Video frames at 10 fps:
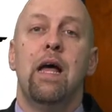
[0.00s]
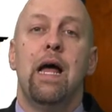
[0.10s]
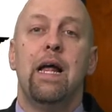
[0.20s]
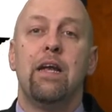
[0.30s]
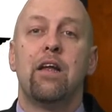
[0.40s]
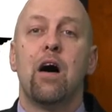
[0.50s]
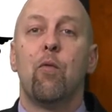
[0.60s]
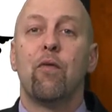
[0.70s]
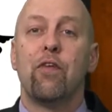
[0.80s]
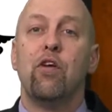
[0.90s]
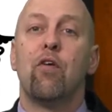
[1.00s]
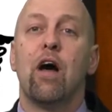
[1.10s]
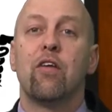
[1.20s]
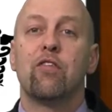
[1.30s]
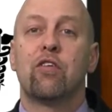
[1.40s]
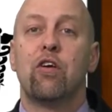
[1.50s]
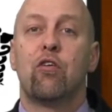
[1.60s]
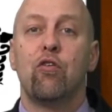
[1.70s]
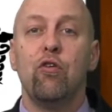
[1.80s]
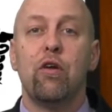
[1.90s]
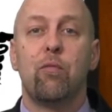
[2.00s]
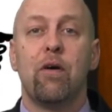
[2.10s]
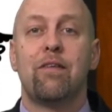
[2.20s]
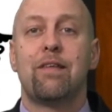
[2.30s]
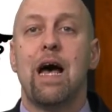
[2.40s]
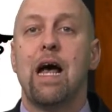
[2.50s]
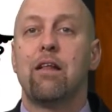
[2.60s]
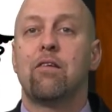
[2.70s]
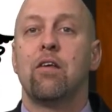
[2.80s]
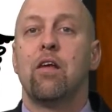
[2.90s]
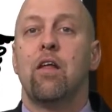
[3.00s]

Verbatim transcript: And uh, what the neurologist concluded was that